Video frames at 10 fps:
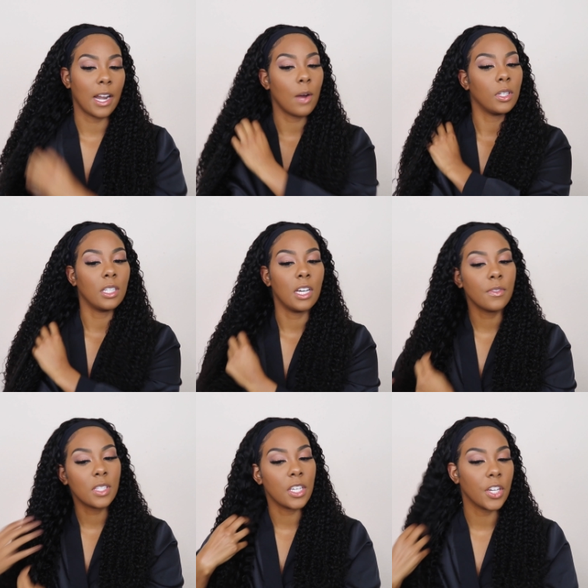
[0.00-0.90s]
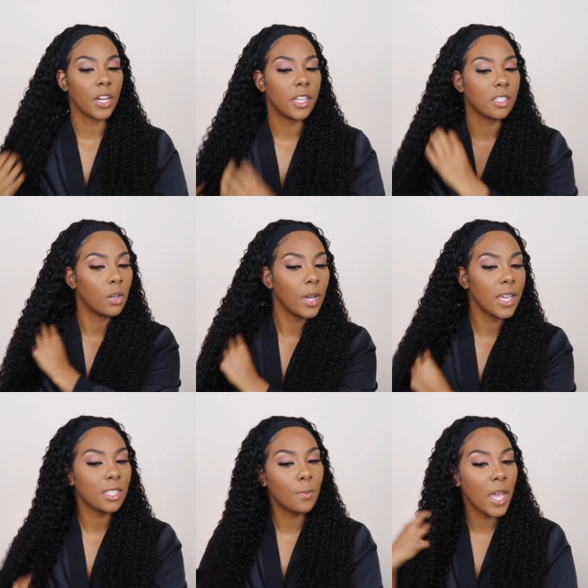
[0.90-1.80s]
I would love to hear
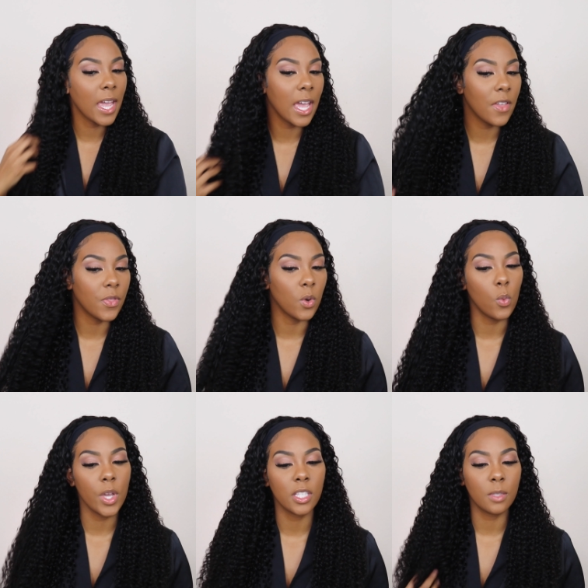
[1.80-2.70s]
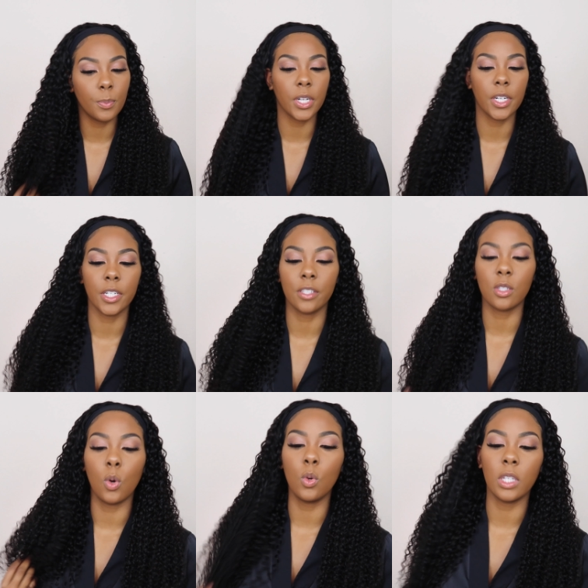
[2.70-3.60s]
SOS Band, The Whispers,
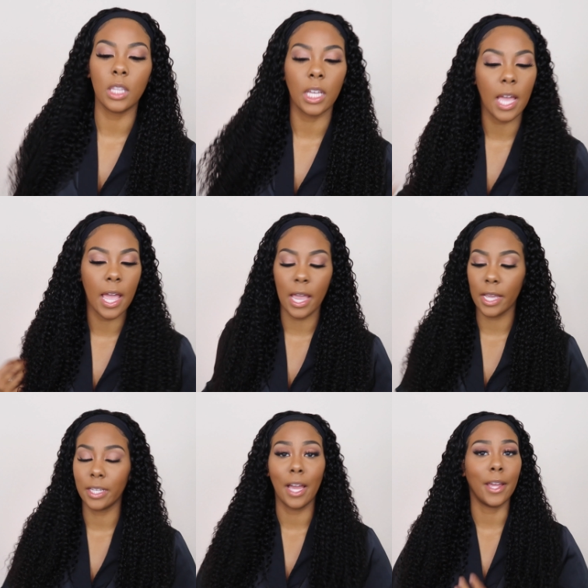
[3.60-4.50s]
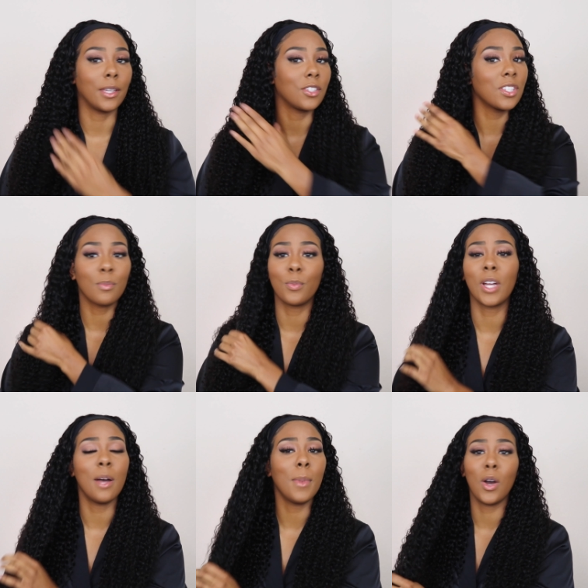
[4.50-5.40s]
Kool and the Gang. Like, just
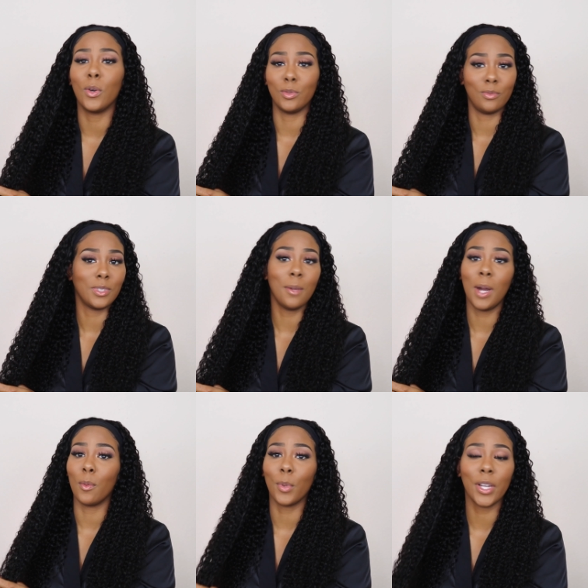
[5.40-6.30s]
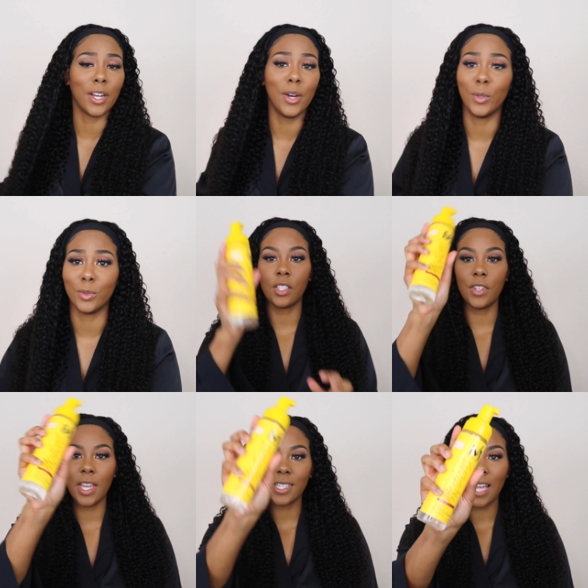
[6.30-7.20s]
come on, come on, bring it on. So
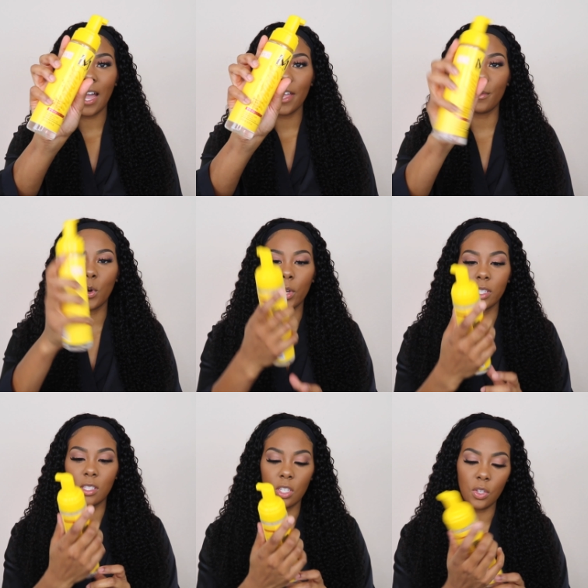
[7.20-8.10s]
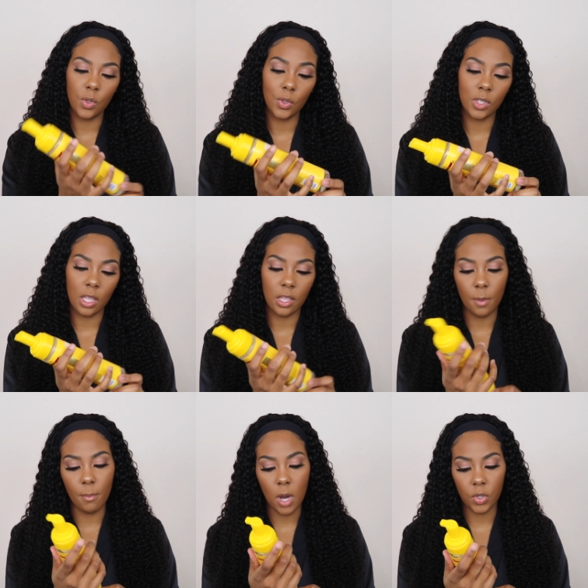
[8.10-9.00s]
next I am going to use the
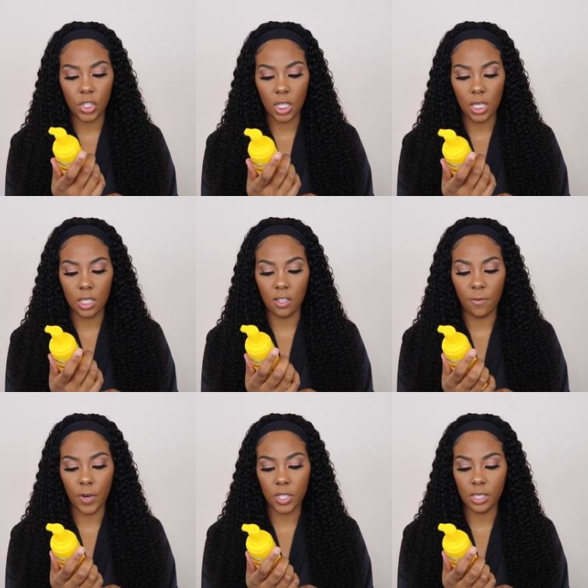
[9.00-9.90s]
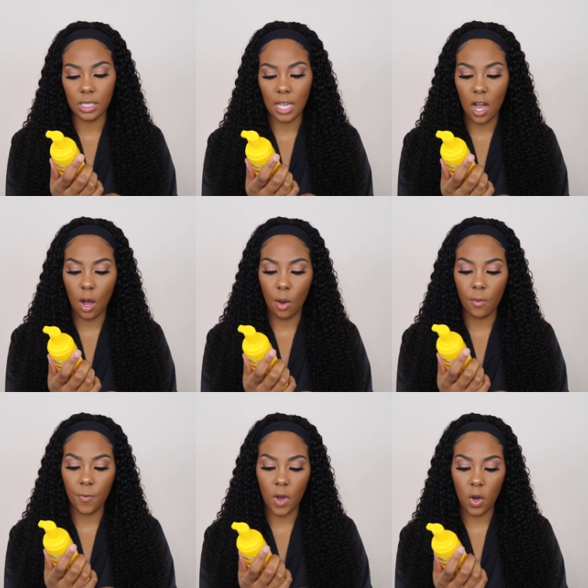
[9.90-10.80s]
Motions Versatile
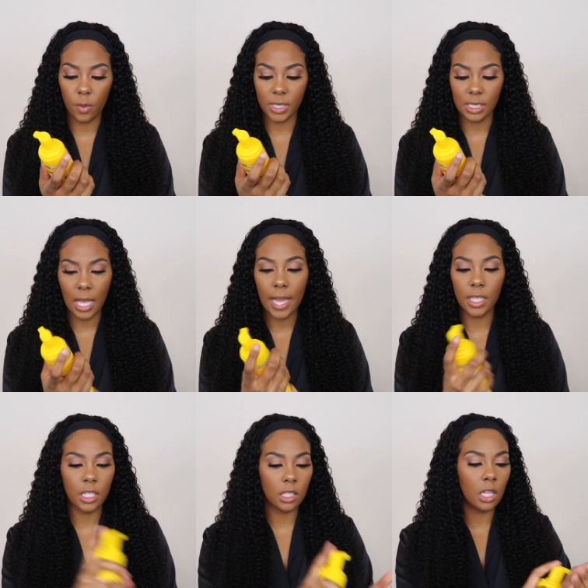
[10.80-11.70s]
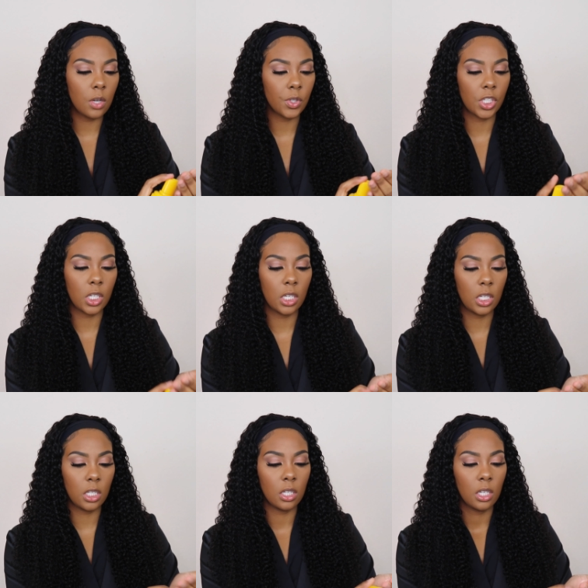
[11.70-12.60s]
Foam Styling
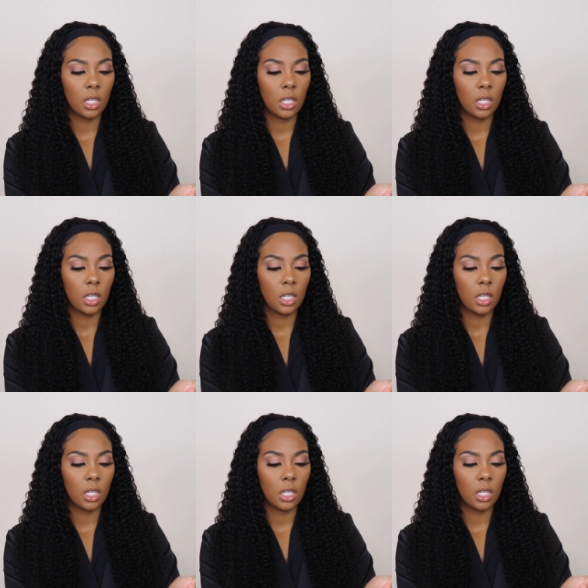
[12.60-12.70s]
Lotion.